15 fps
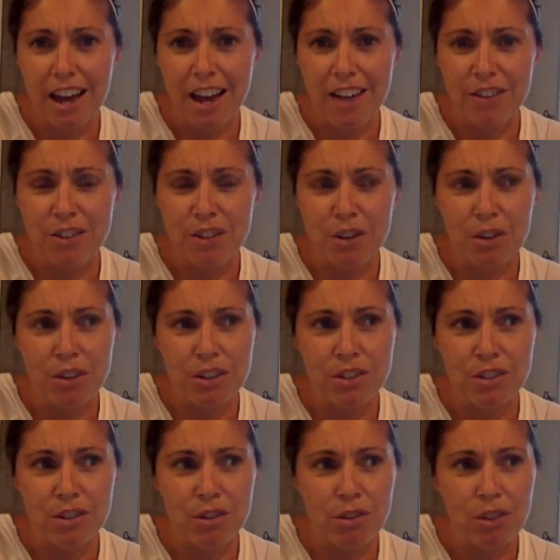And so
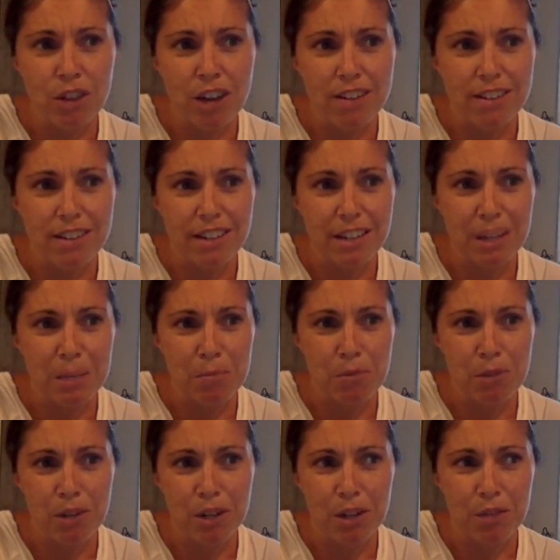these two thoughts that keep
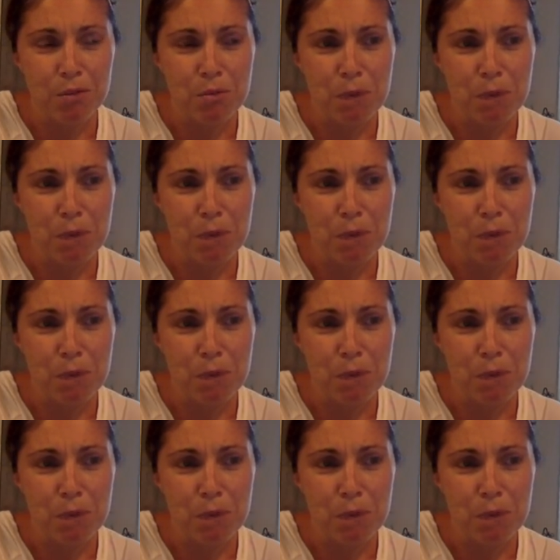running through